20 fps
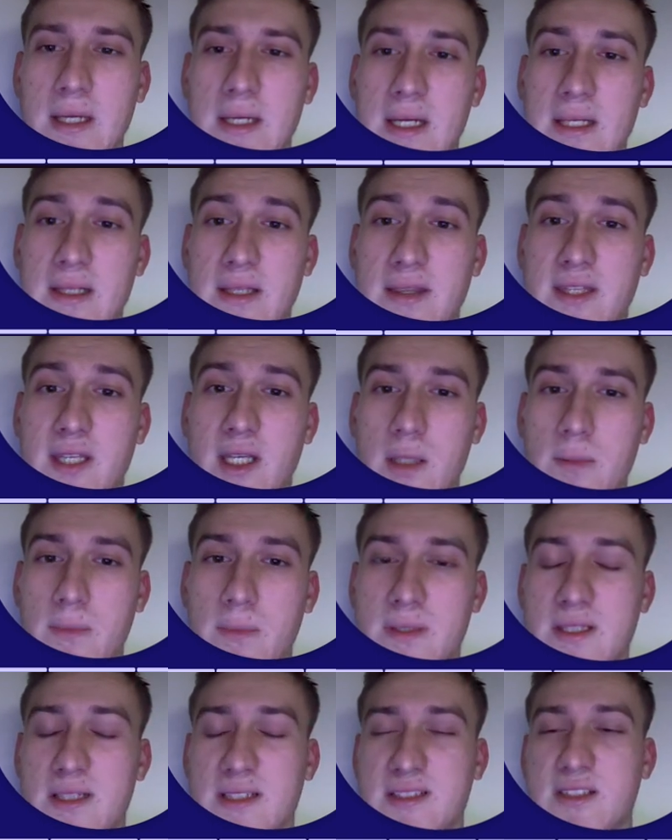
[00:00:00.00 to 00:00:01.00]
determine
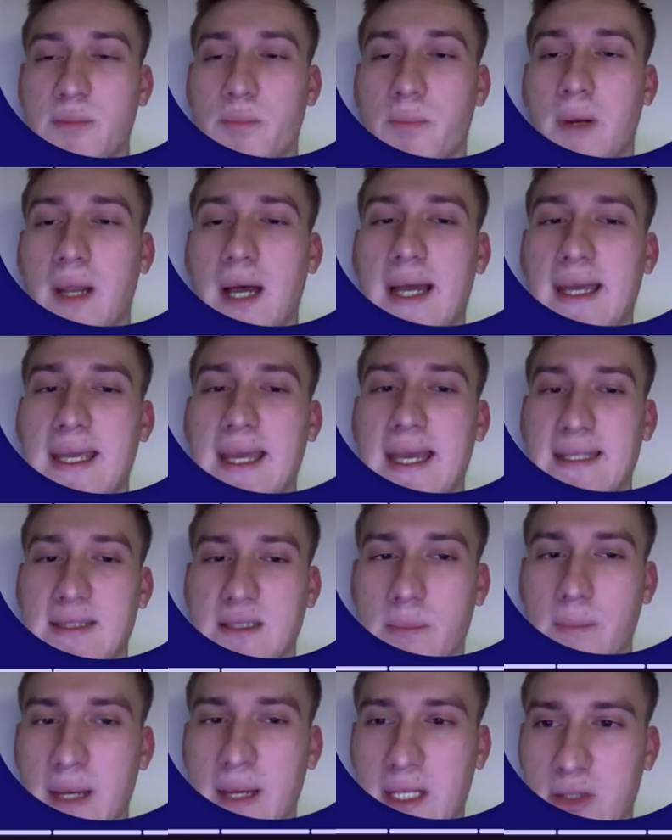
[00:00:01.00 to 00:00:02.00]
the supply and
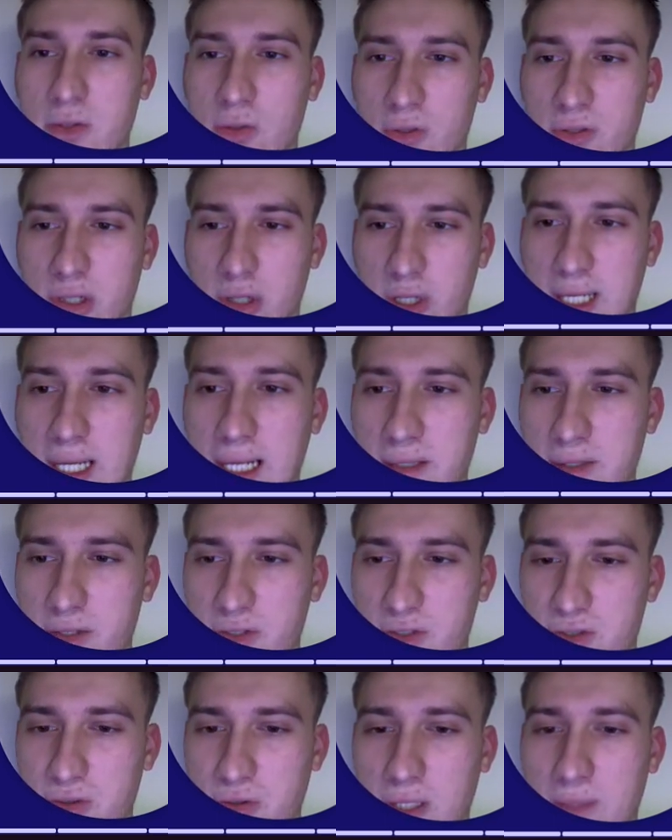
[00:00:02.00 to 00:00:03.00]
demand on their
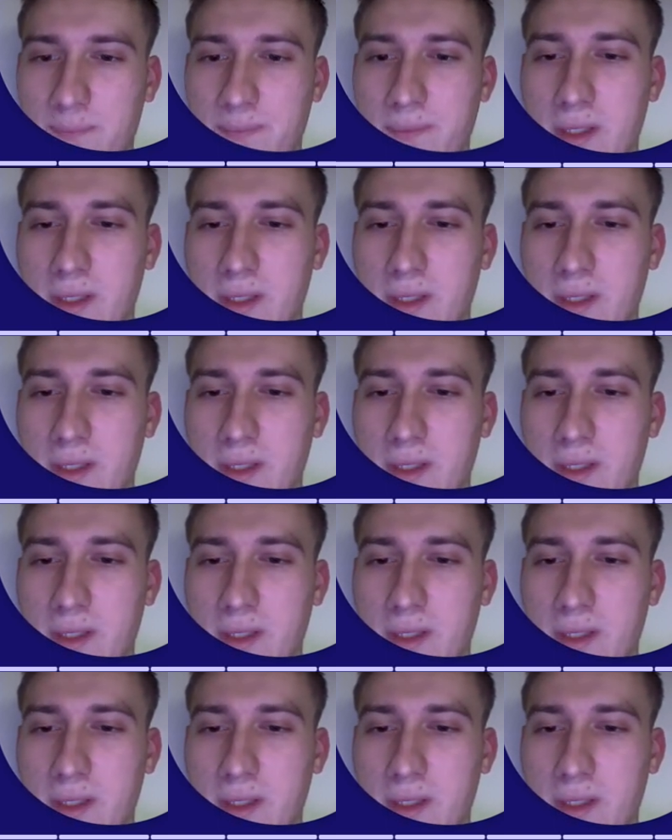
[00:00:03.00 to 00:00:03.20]
calendars, right?